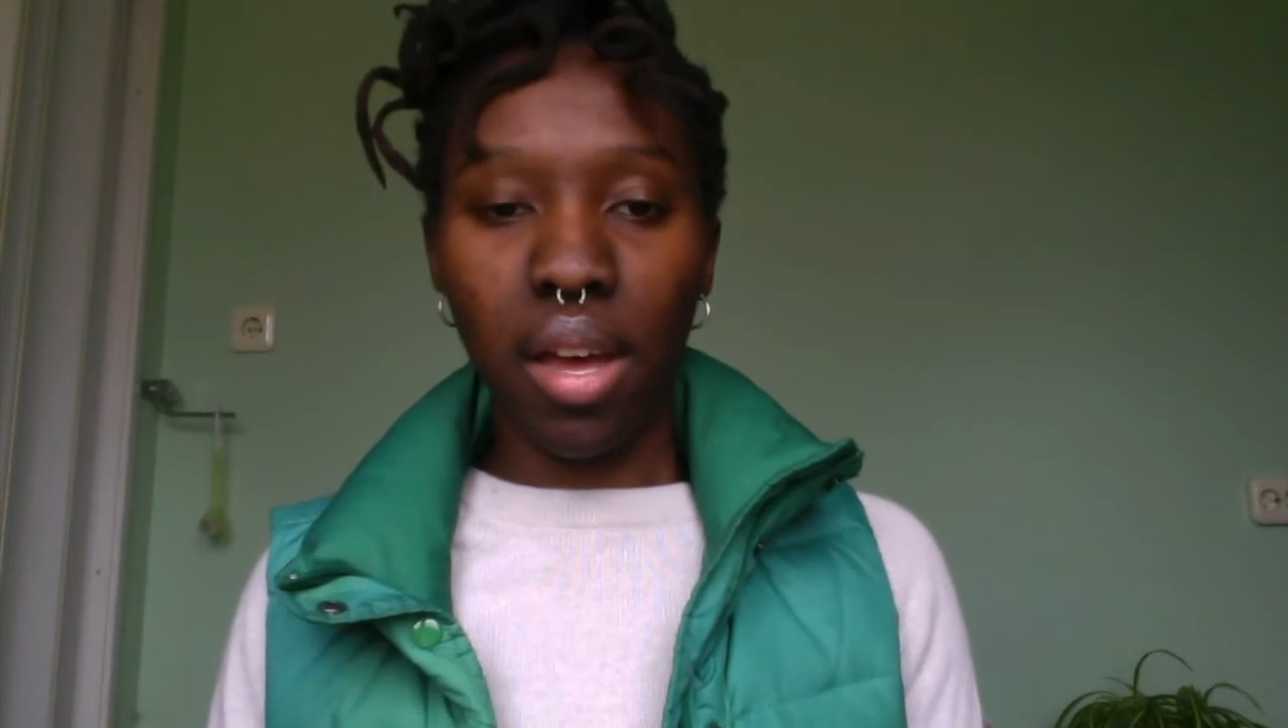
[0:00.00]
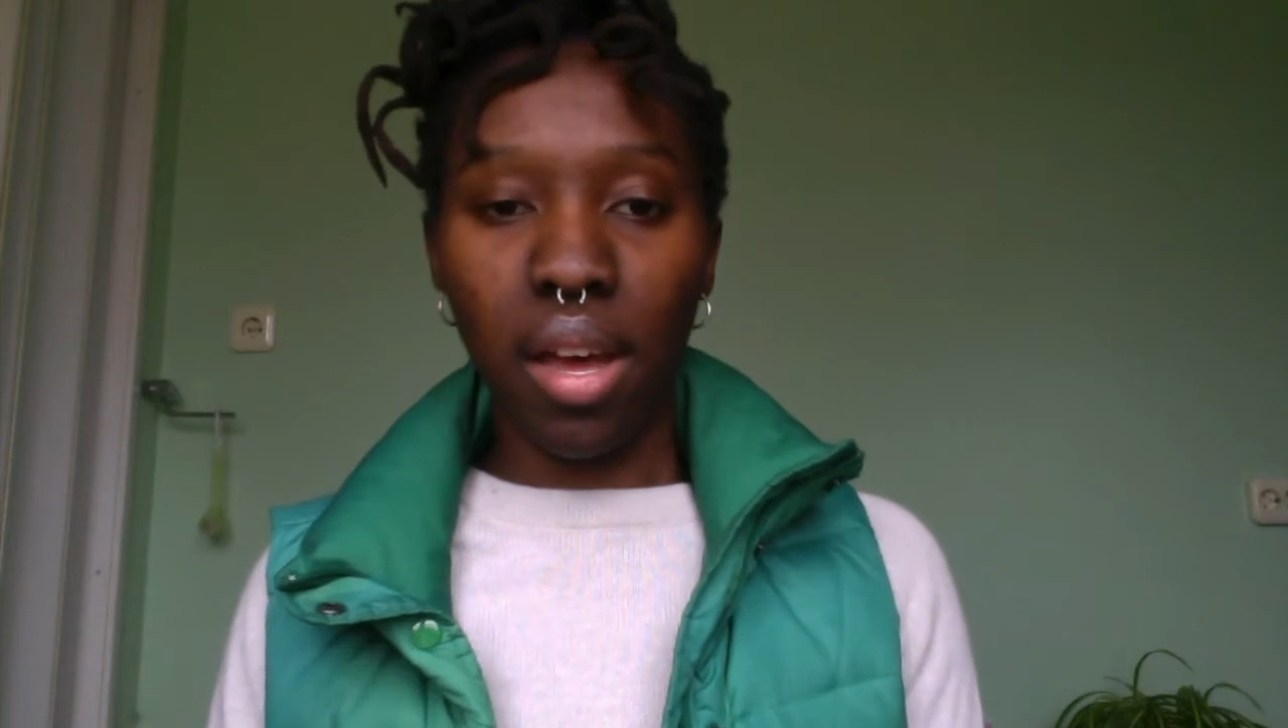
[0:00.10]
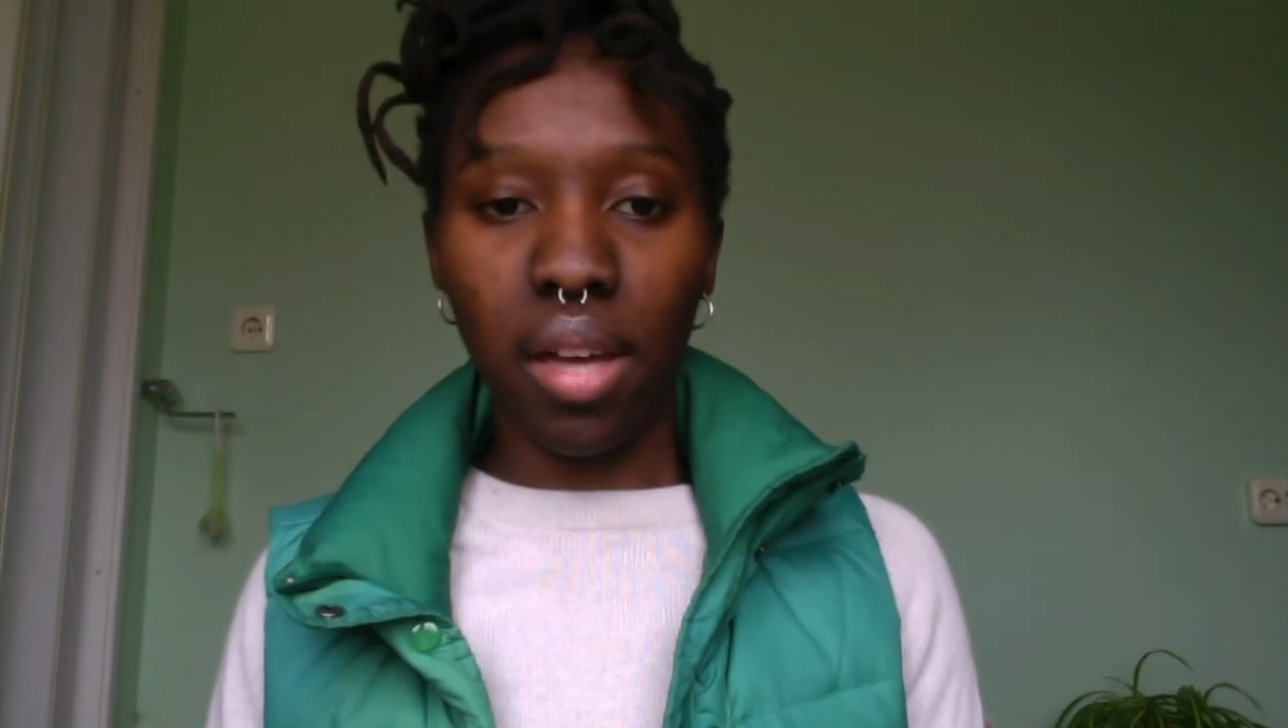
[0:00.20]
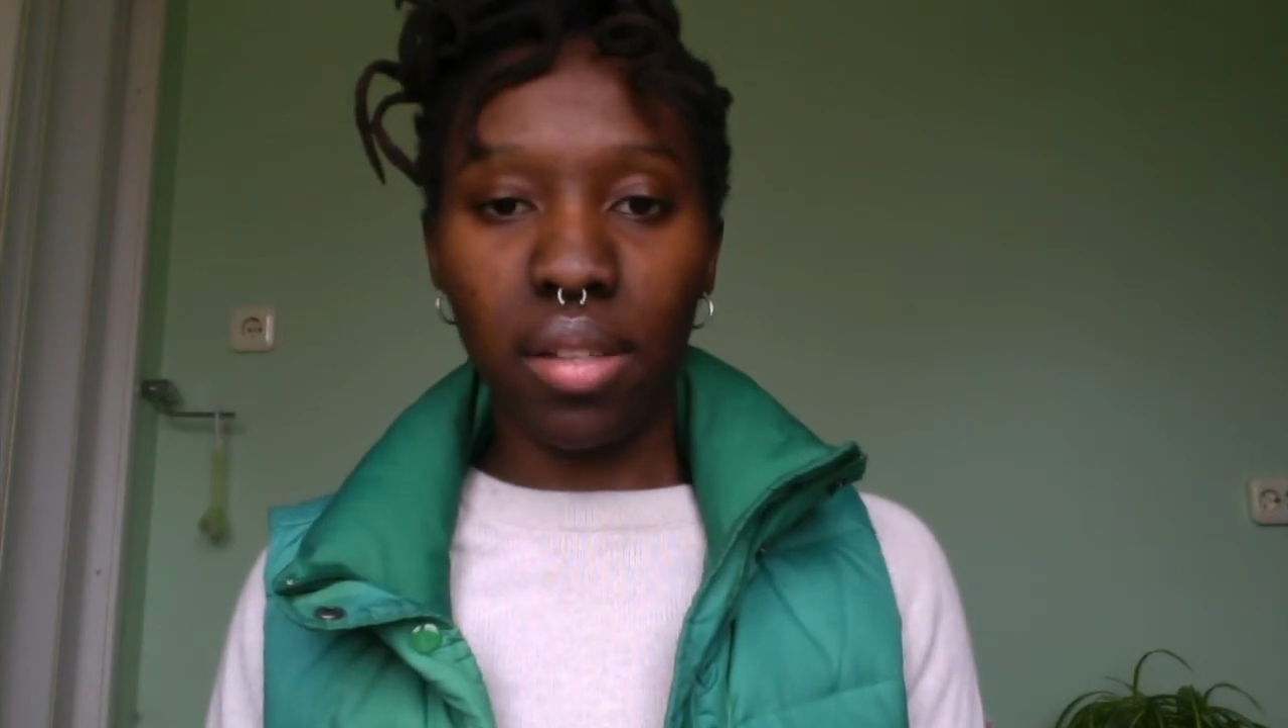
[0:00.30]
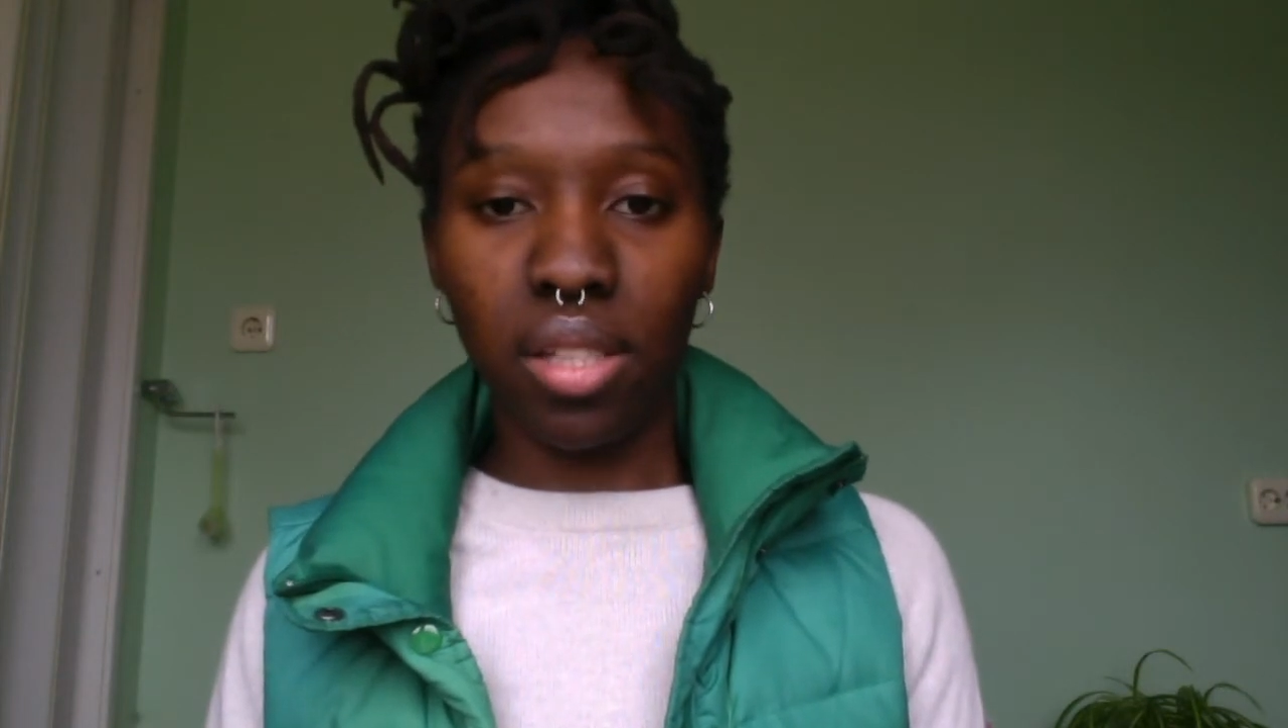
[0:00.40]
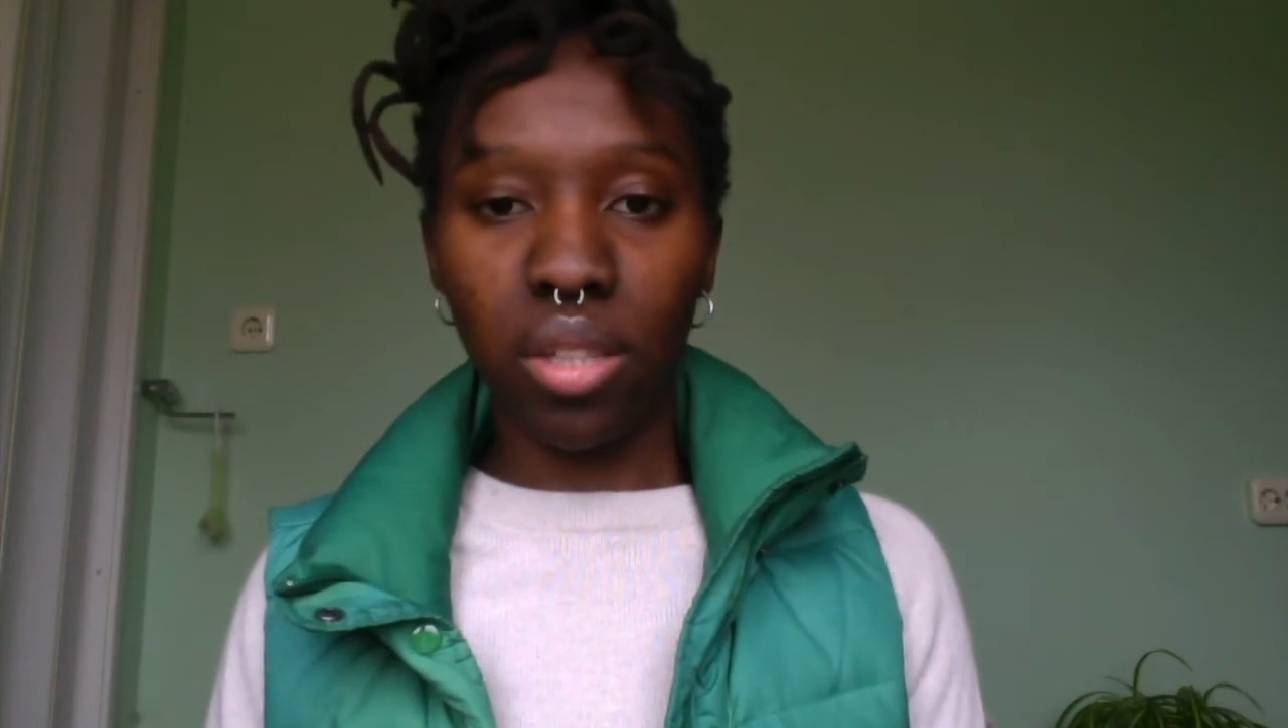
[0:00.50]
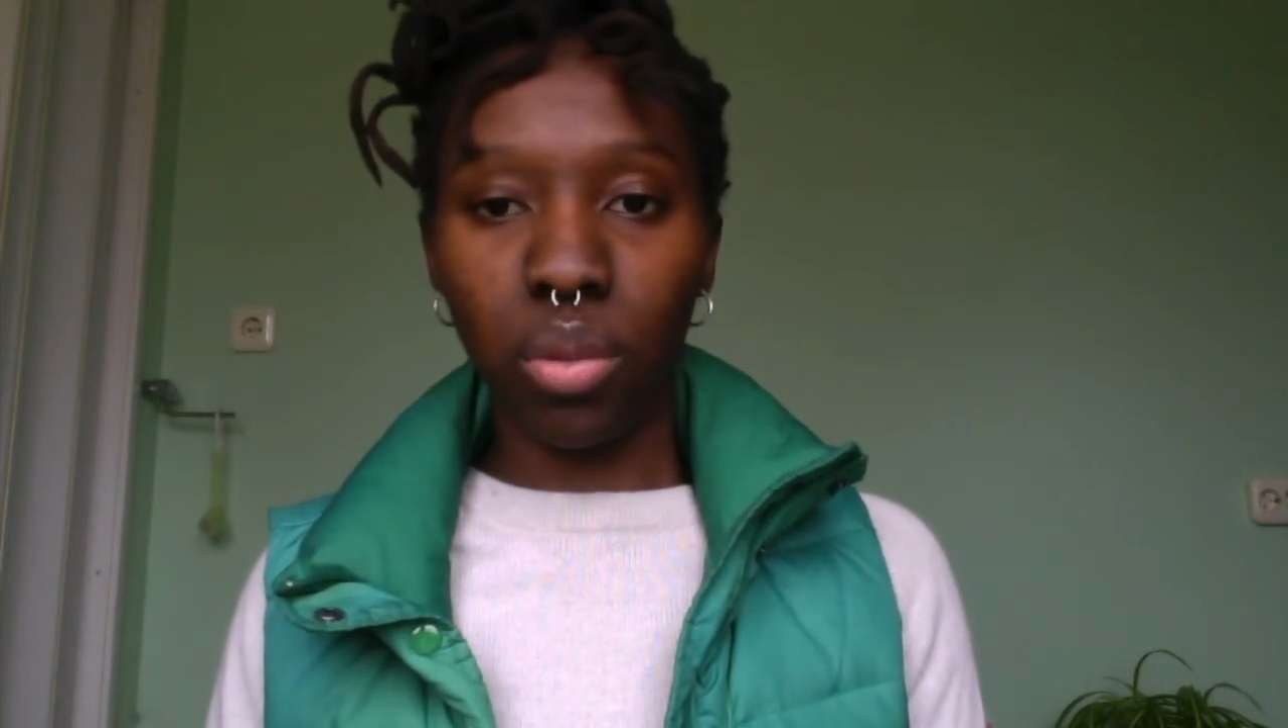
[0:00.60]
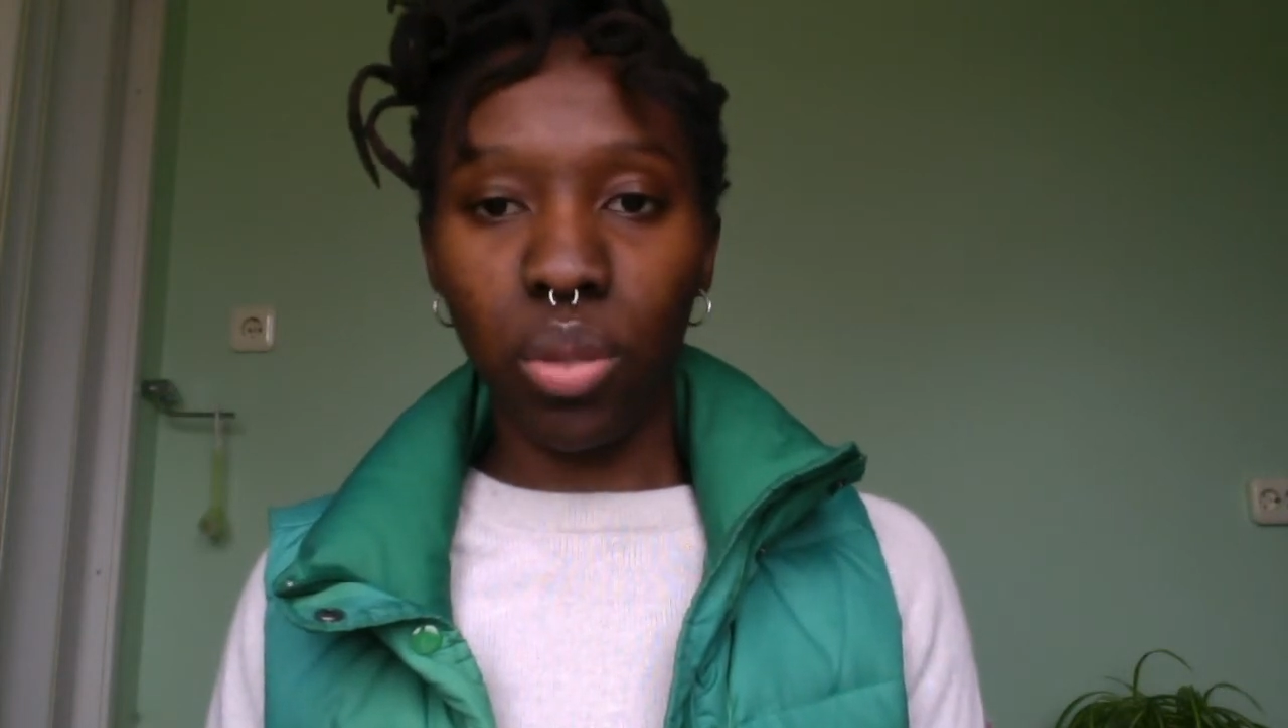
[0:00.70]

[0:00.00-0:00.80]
And so